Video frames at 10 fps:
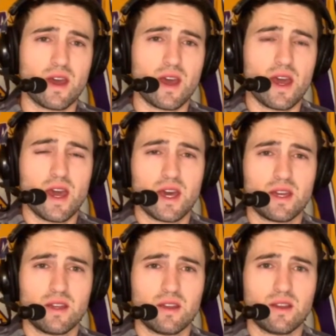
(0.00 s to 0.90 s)

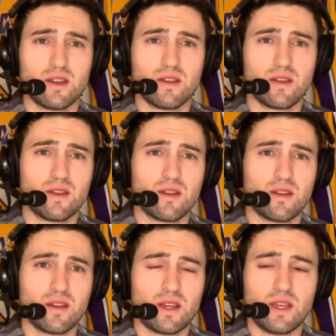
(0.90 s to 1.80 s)
And
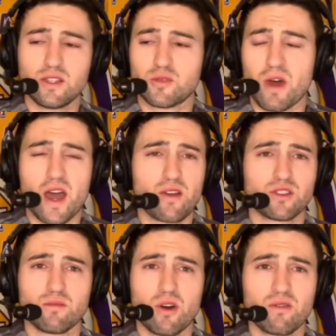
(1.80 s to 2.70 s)
he inspires
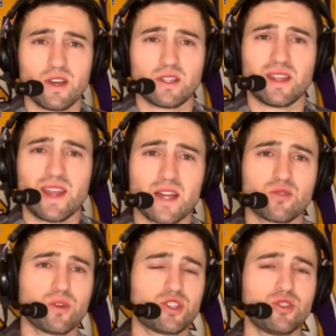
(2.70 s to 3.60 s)
and motivates. And that's
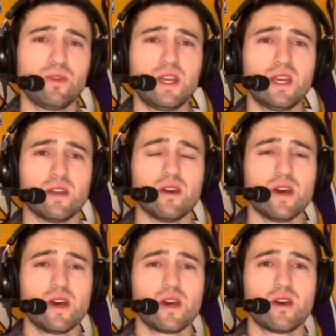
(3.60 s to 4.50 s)
what you need.
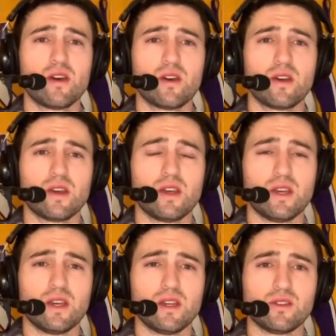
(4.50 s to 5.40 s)

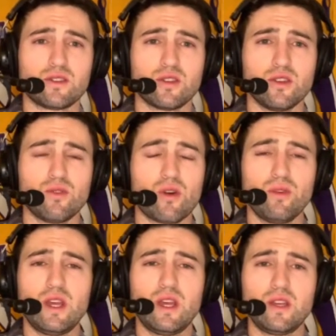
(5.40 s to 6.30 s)
Is you don't
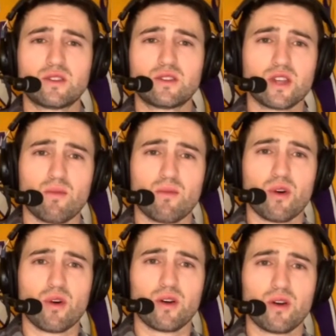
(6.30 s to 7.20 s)
need someone
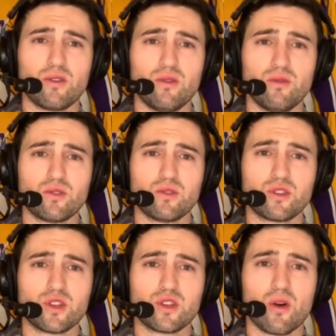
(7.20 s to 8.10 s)
who's going
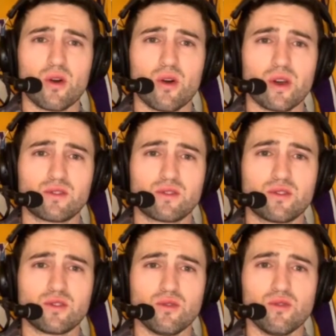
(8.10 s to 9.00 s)
to
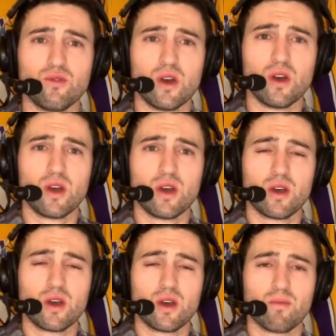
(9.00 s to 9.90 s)
bring along
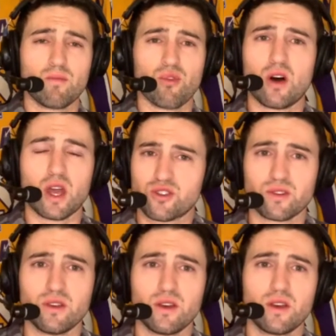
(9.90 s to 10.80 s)

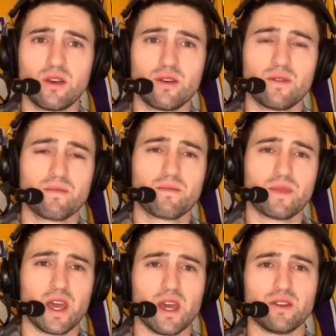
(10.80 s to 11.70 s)
controversy
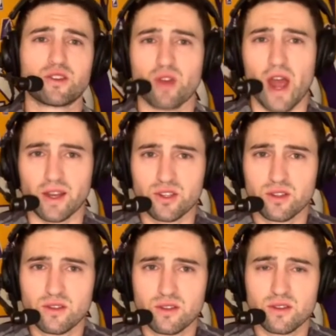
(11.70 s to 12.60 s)
and
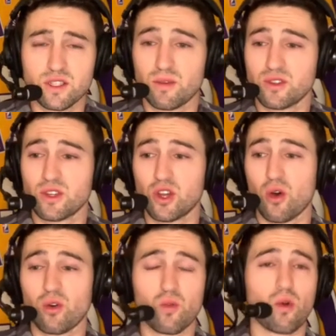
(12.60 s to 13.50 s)
distractions. Someone who's going to
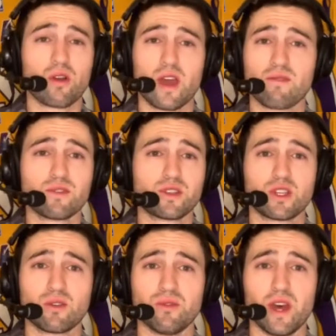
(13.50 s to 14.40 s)
go to work every
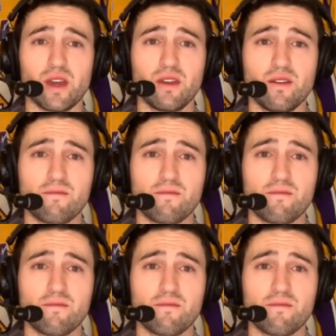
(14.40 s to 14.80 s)
single day